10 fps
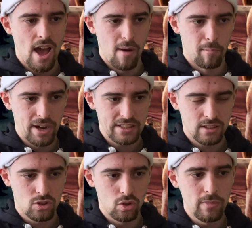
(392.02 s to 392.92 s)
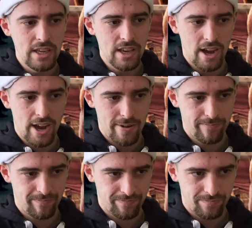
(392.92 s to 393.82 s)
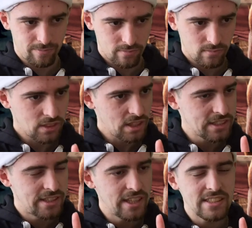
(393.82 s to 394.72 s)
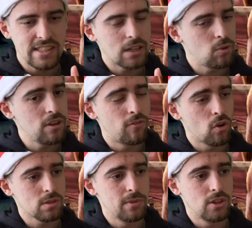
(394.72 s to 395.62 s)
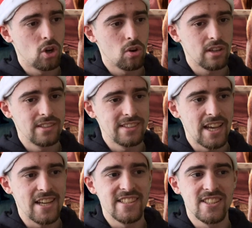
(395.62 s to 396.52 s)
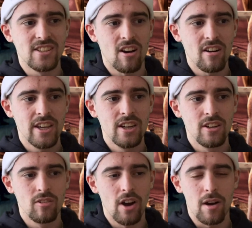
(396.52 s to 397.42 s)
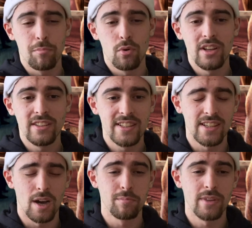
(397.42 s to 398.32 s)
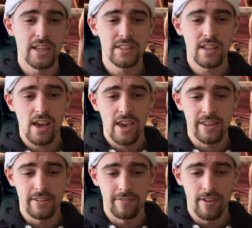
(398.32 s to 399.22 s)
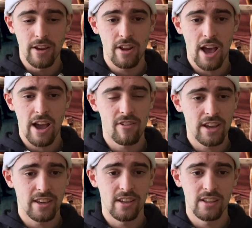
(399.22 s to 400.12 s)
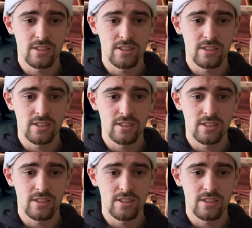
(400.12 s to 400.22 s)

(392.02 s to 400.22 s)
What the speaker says: But to me, things like reinforcement tokens and star hero are putting this update in the very high rankings